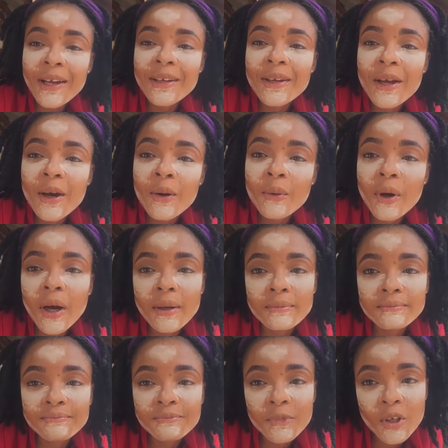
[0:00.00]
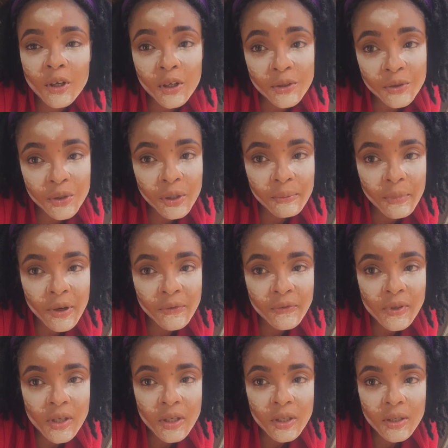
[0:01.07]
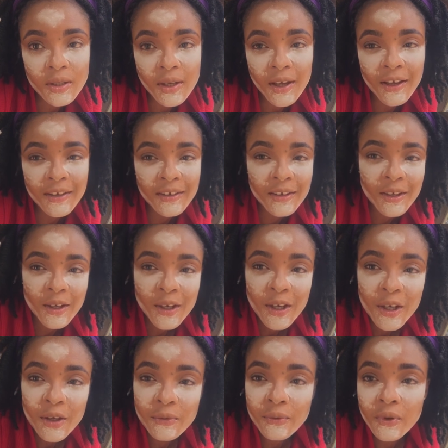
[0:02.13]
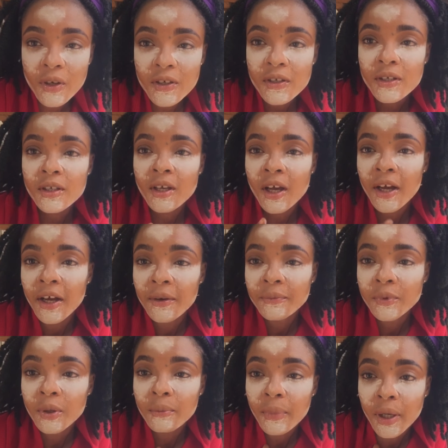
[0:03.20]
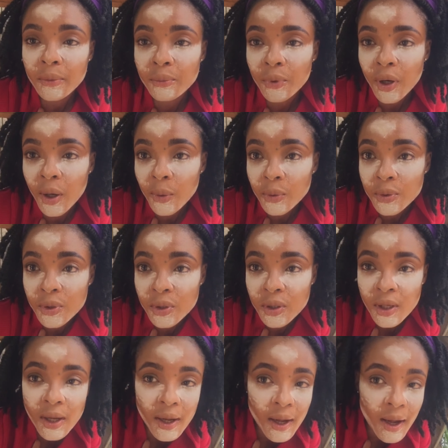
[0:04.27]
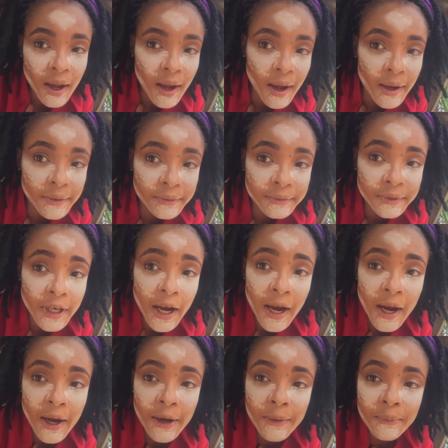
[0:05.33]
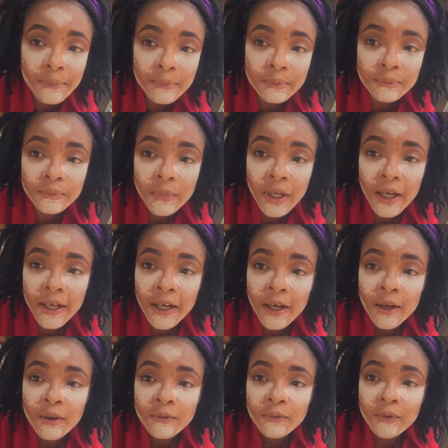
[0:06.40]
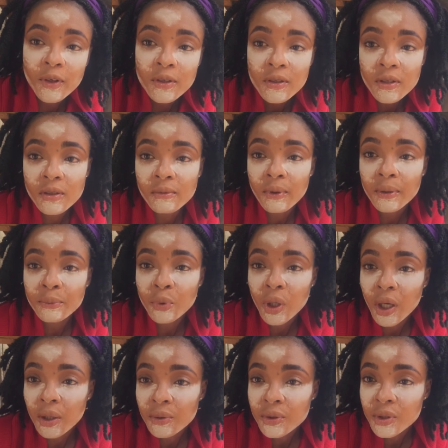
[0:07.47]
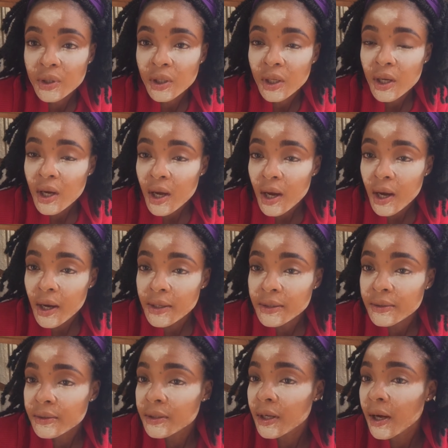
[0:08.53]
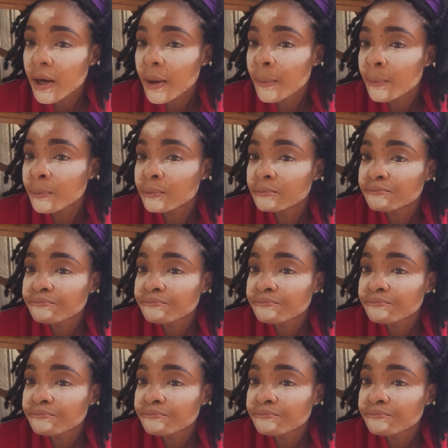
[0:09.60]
right now i'm contouring my face and if you can see i have done my brows and um, i have concealed my brows and um,